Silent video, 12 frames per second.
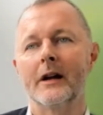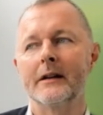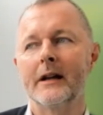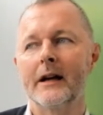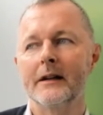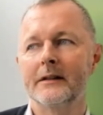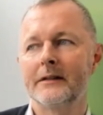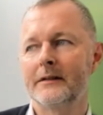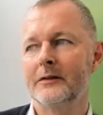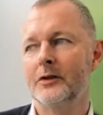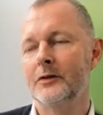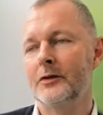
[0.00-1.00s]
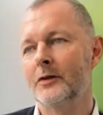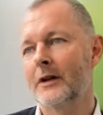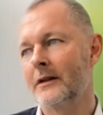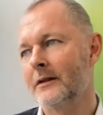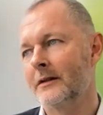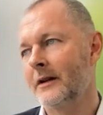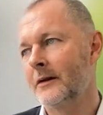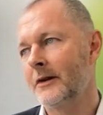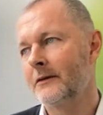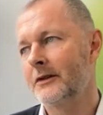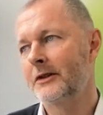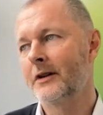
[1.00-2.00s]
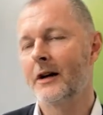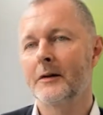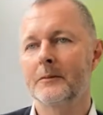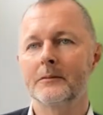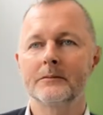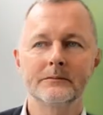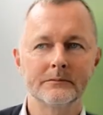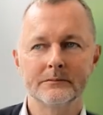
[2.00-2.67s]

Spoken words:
And you can every time